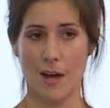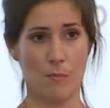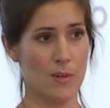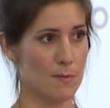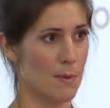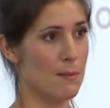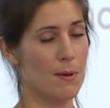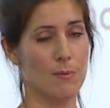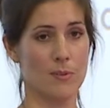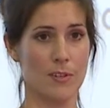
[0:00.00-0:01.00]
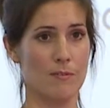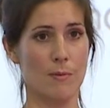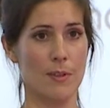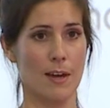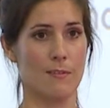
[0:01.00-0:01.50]
which many people suffer
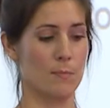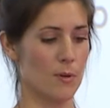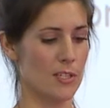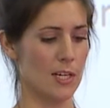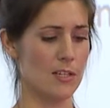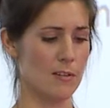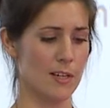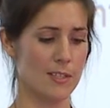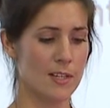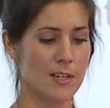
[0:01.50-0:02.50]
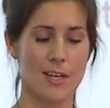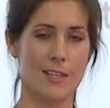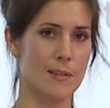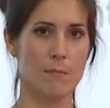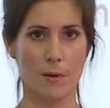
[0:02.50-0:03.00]
when they have sporting injuries,
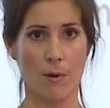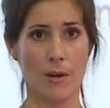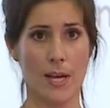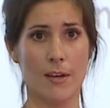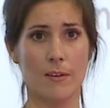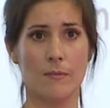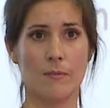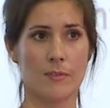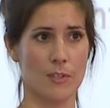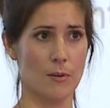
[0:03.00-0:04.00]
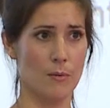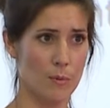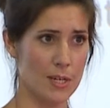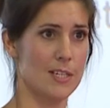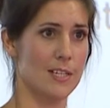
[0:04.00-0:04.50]
it simply won't heal. So
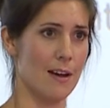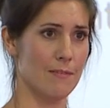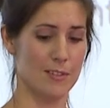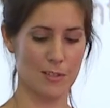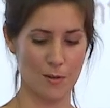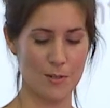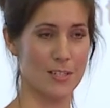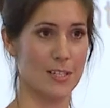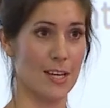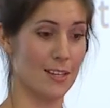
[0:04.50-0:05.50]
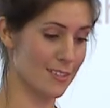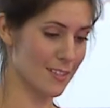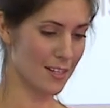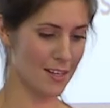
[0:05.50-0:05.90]
we need to have a solution to this.